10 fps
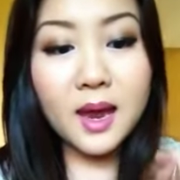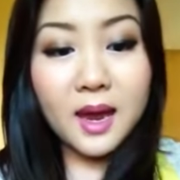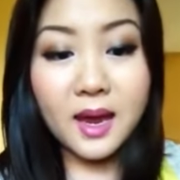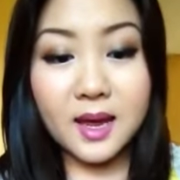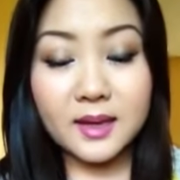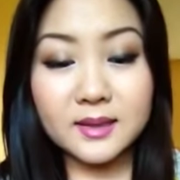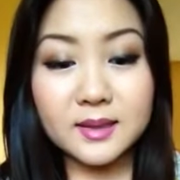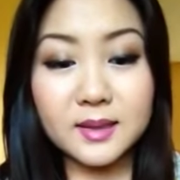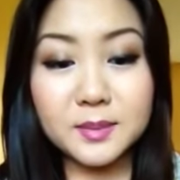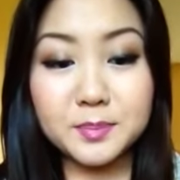
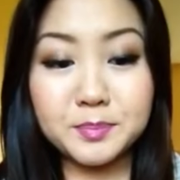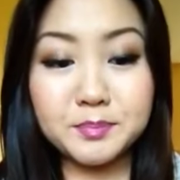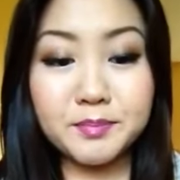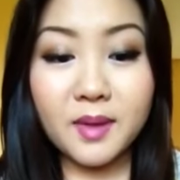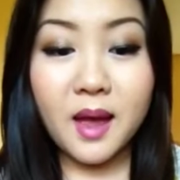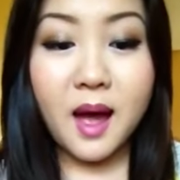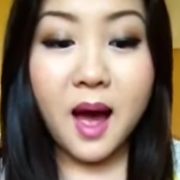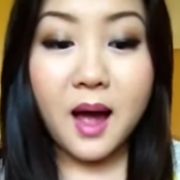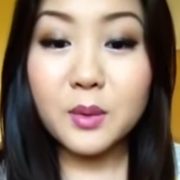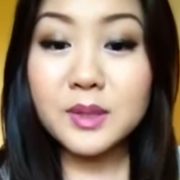and
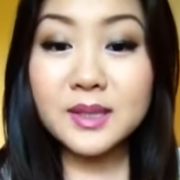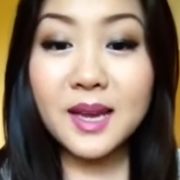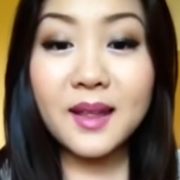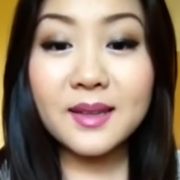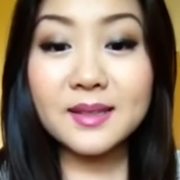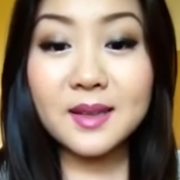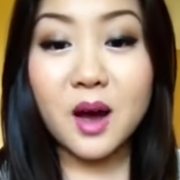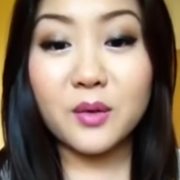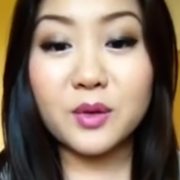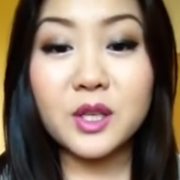I would say this
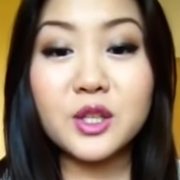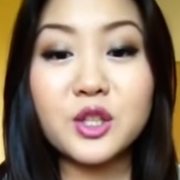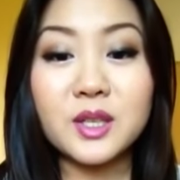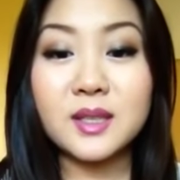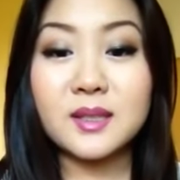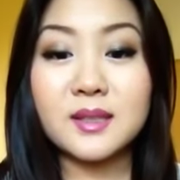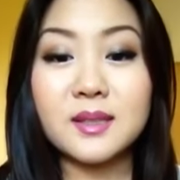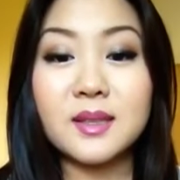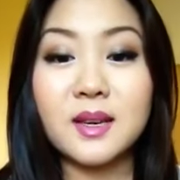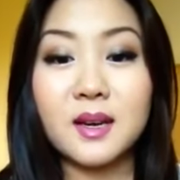coverage
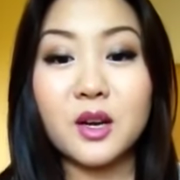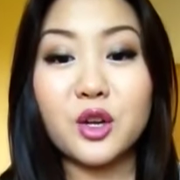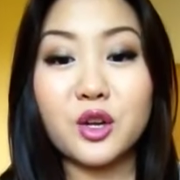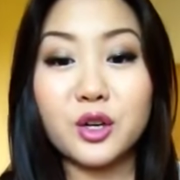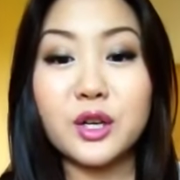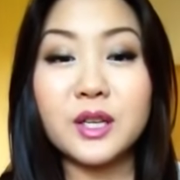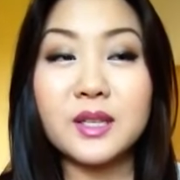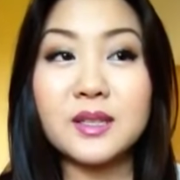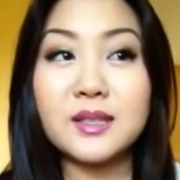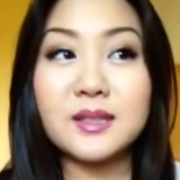is a
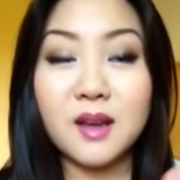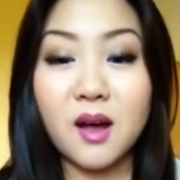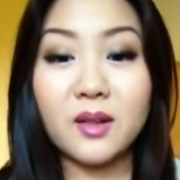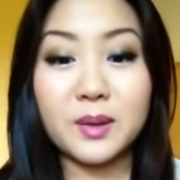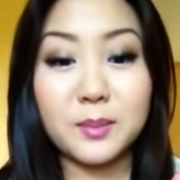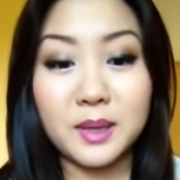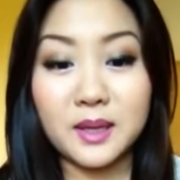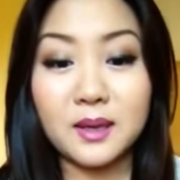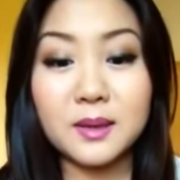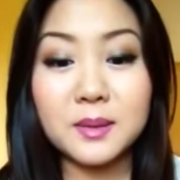good solid
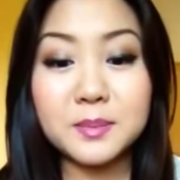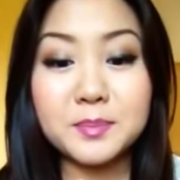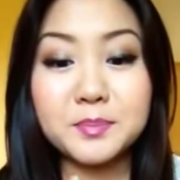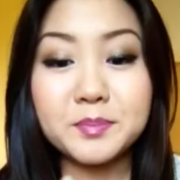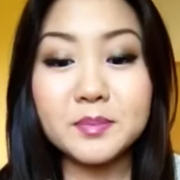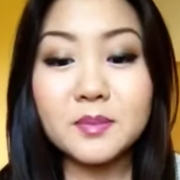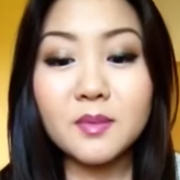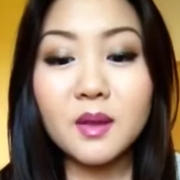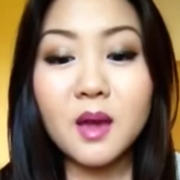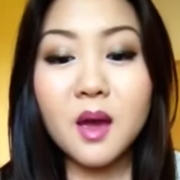medium.
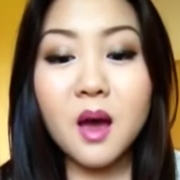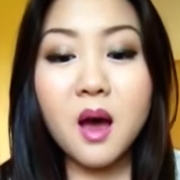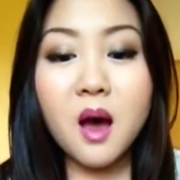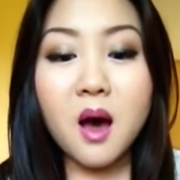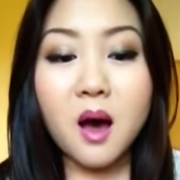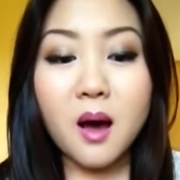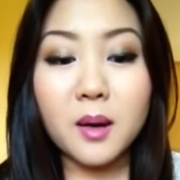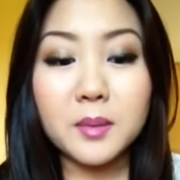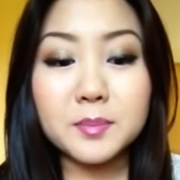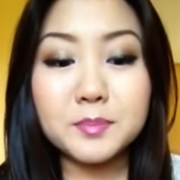
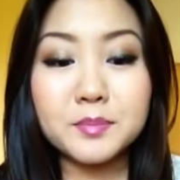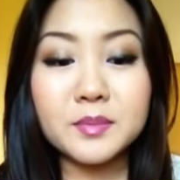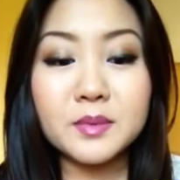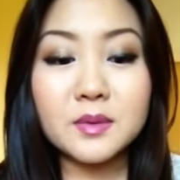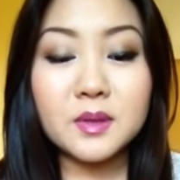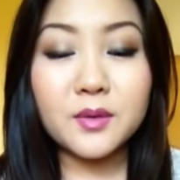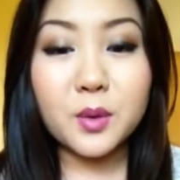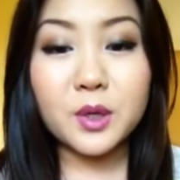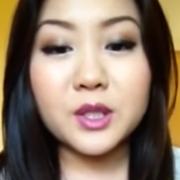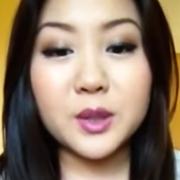Of
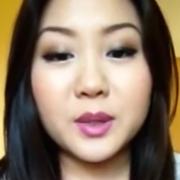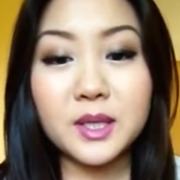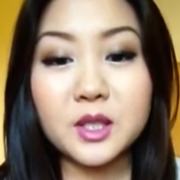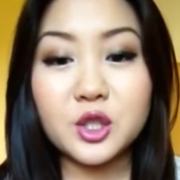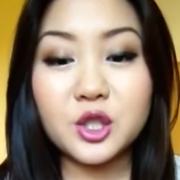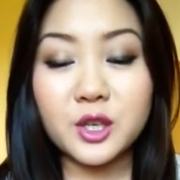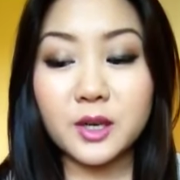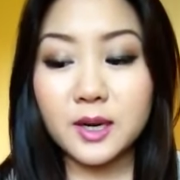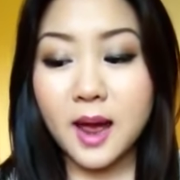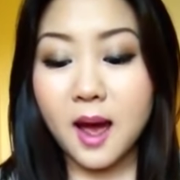course you can
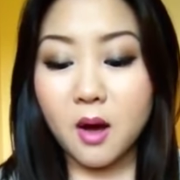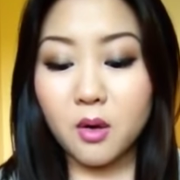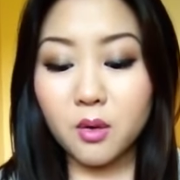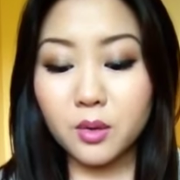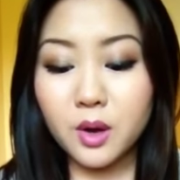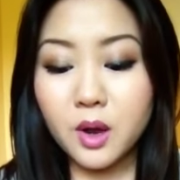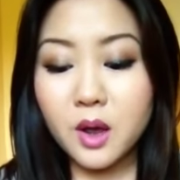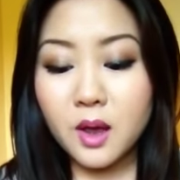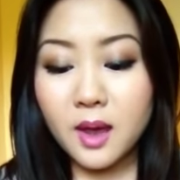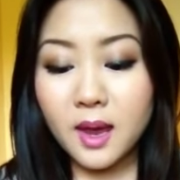sheer it out
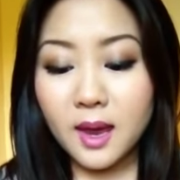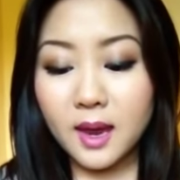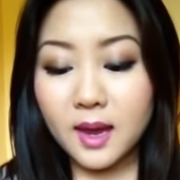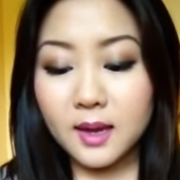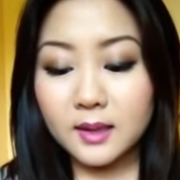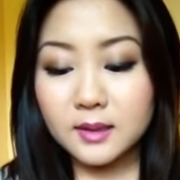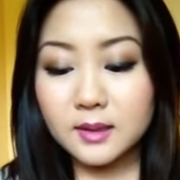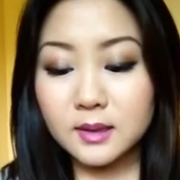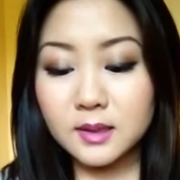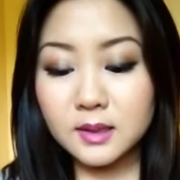
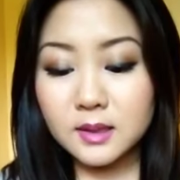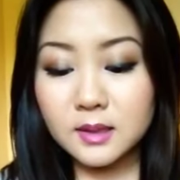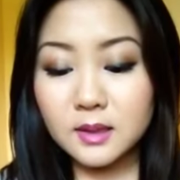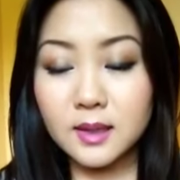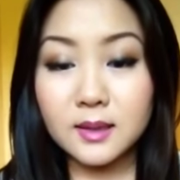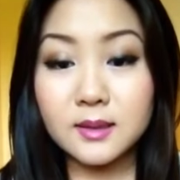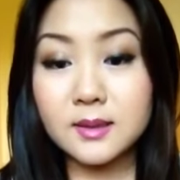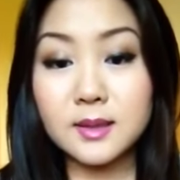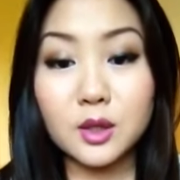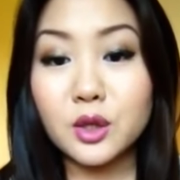and it
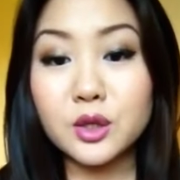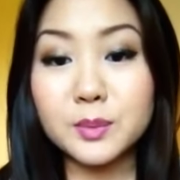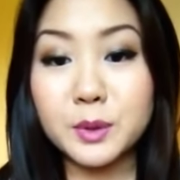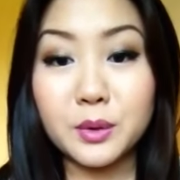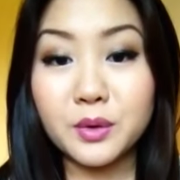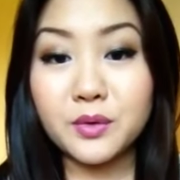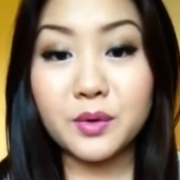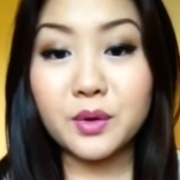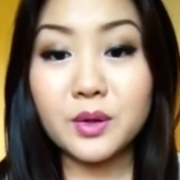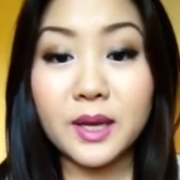still looks
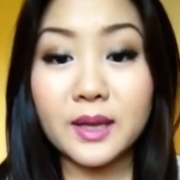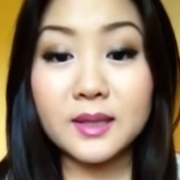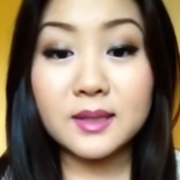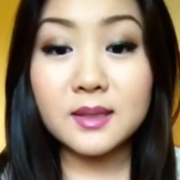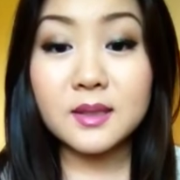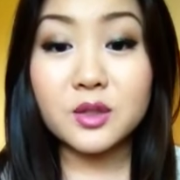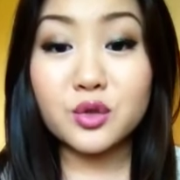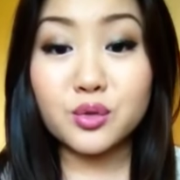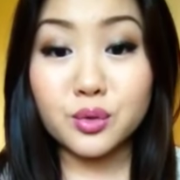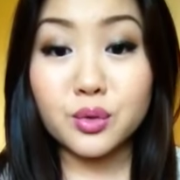beautiful. Like, this is a
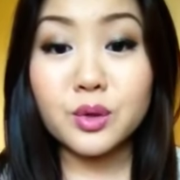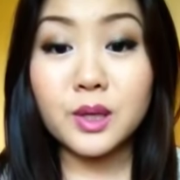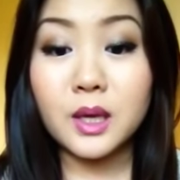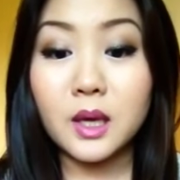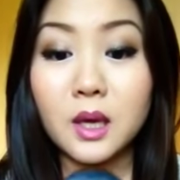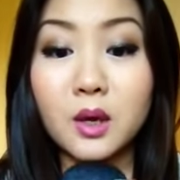truly